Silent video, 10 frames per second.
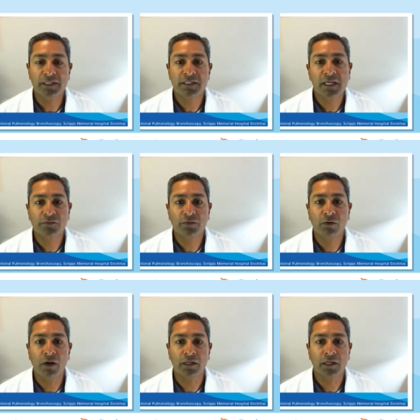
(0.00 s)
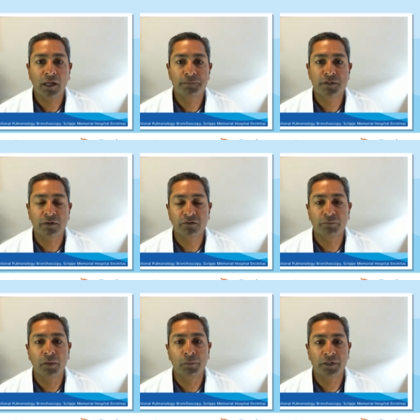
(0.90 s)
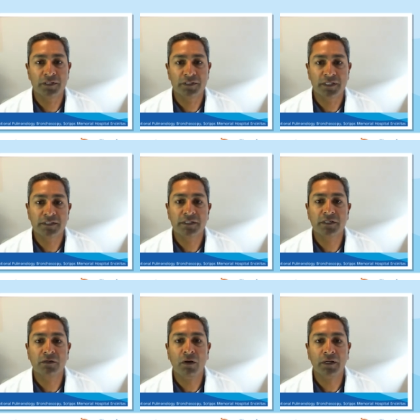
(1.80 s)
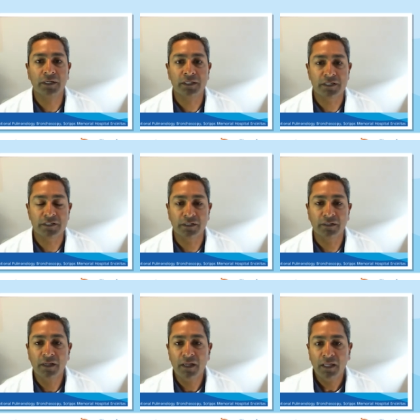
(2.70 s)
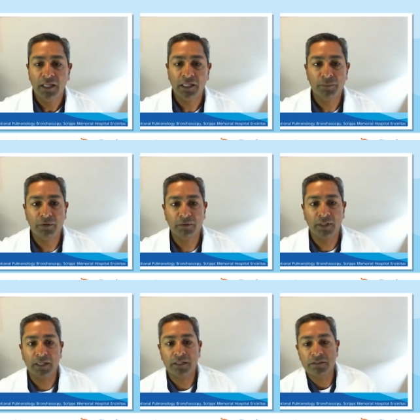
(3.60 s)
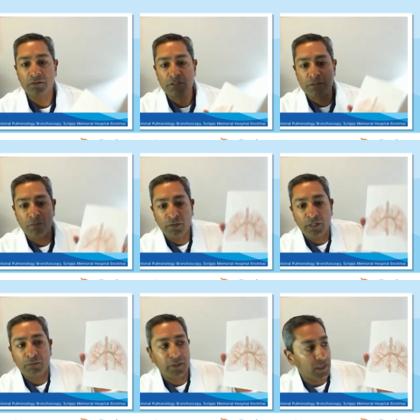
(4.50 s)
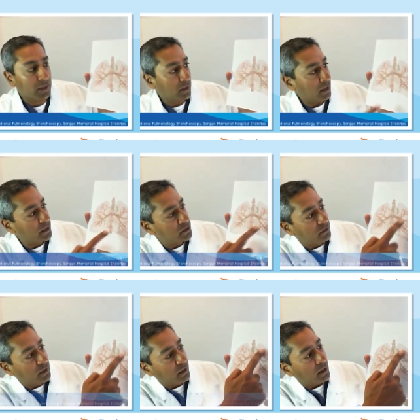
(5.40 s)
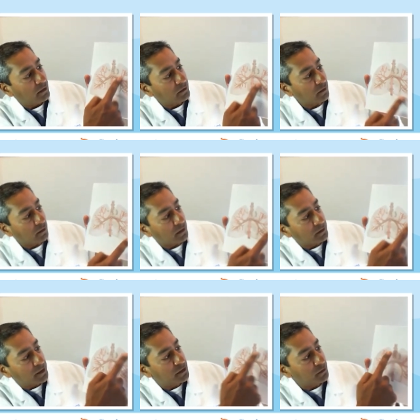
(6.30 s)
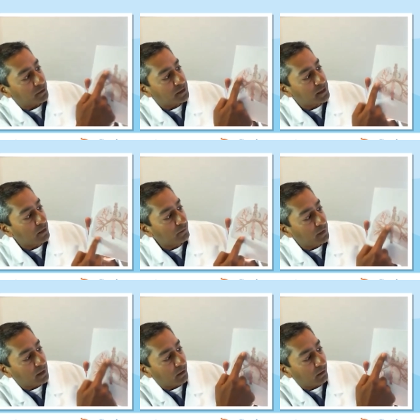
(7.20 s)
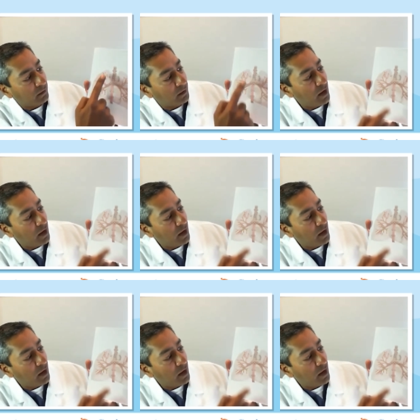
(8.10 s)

stands for chronic obstructive pulmonary disease. It's a chronic condition. It can be related to smoking related lung injury, to the lung tissue itself here.